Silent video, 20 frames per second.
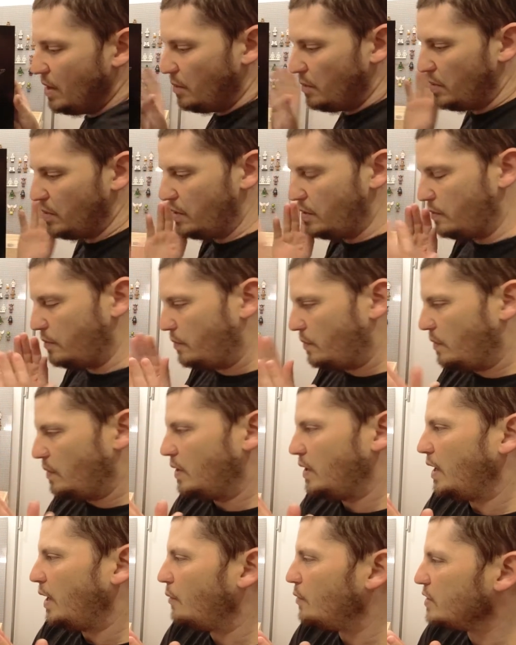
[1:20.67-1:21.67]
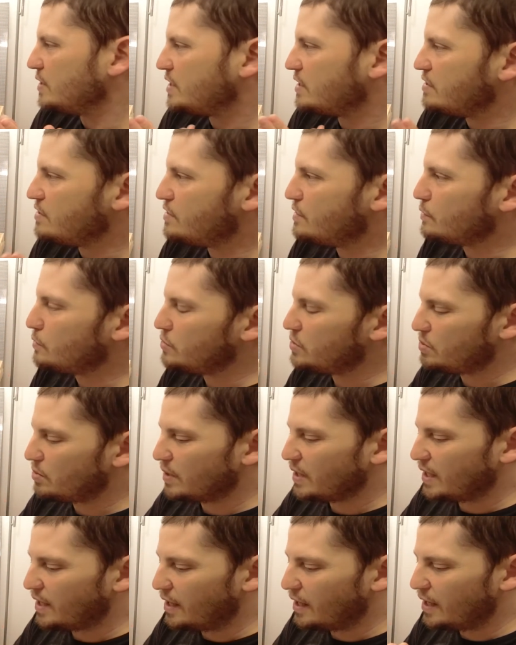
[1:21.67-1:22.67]
But I wasn't enthused when
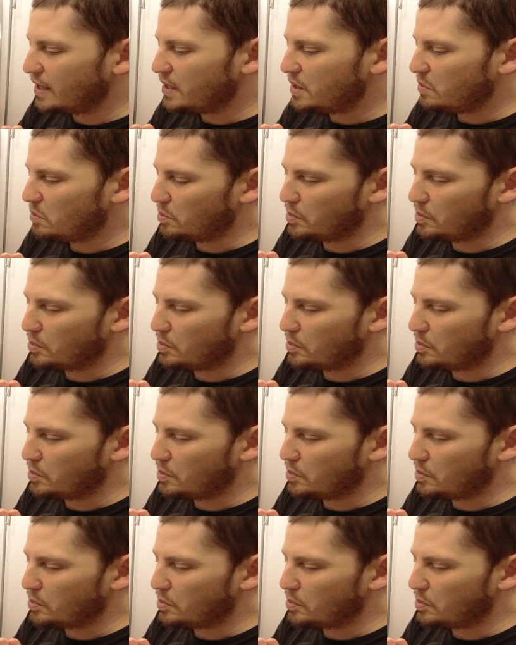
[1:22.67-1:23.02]
I got it,